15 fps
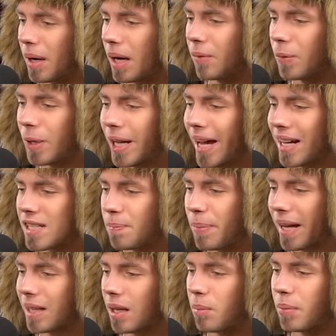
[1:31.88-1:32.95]
we
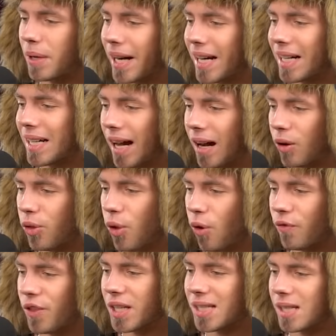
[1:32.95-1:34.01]
expect a breakdown
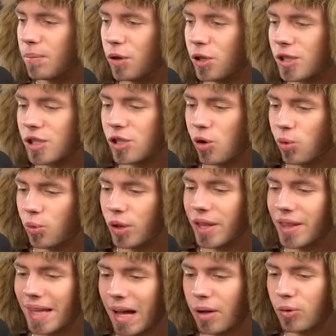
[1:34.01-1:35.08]
of the support zone
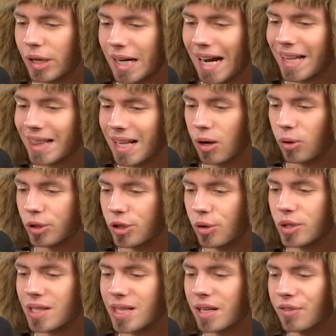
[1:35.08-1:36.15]
down right now. So
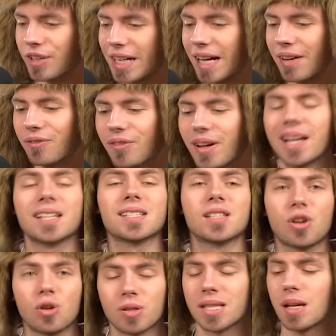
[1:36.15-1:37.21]
here we have very
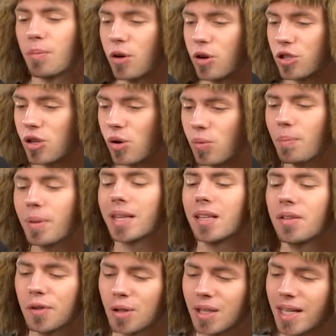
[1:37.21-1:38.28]
strong support zone, but
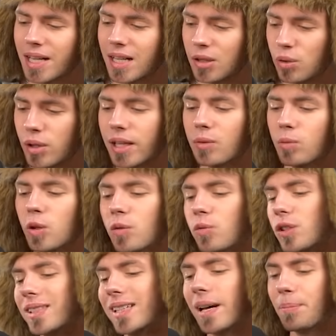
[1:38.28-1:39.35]
if you take a look at what
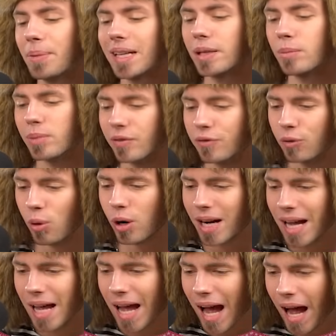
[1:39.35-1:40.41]
was happening before,
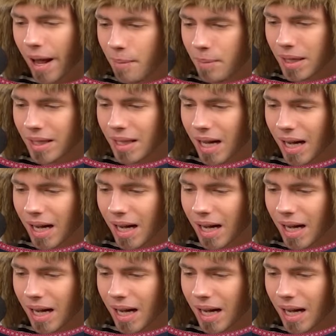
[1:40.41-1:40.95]
I mean